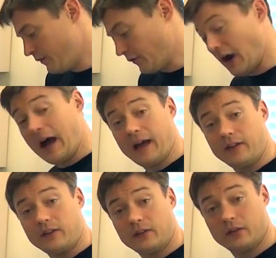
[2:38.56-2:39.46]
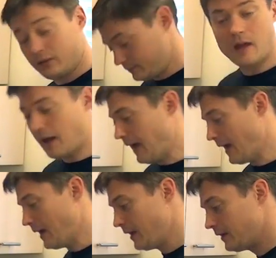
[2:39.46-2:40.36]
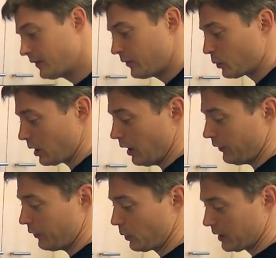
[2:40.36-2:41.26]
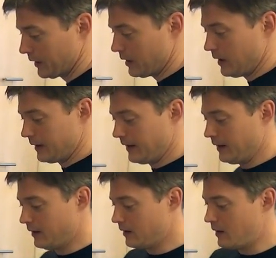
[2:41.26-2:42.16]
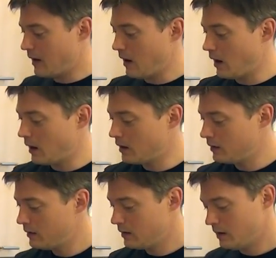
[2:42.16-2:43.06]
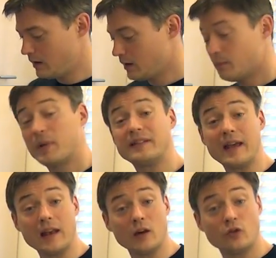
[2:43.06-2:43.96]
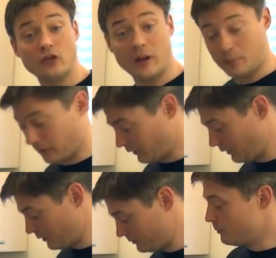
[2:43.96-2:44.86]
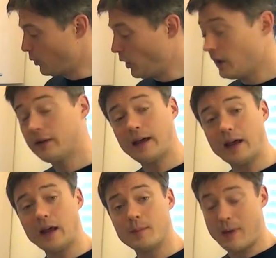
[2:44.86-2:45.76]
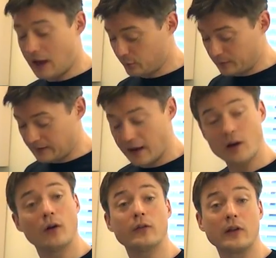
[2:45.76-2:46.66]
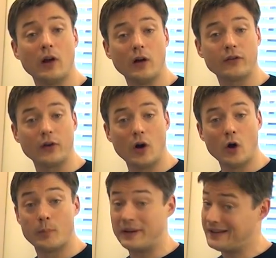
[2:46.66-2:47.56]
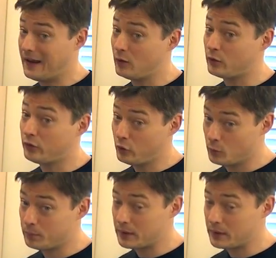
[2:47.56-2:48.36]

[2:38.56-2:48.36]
fries, and we're also working on here our potato chips. Boiled and mashed potatoes, and also potato soup.